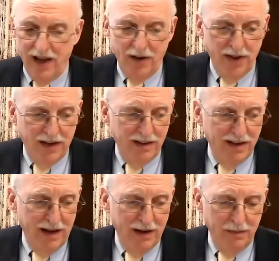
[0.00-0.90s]
I think
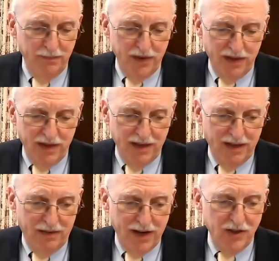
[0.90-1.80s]

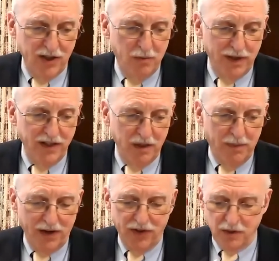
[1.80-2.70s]
I've actually written
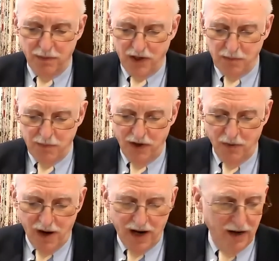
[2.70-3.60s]
about this, but it's been a
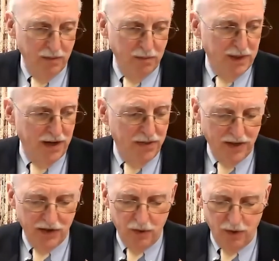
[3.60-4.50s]
while. But I
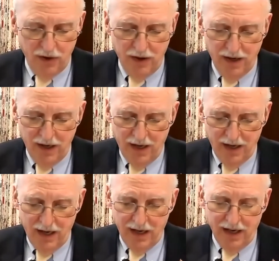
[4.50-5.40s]
think there were
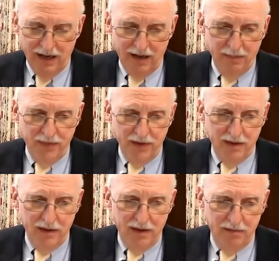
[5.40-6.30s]
a
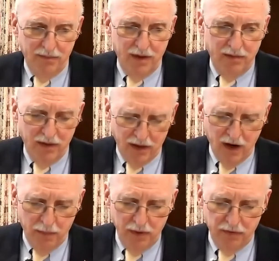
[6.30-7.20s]

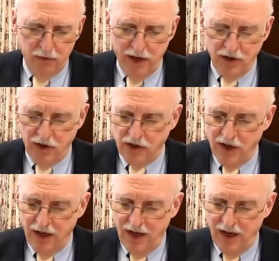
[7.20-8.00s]
couple of reasons.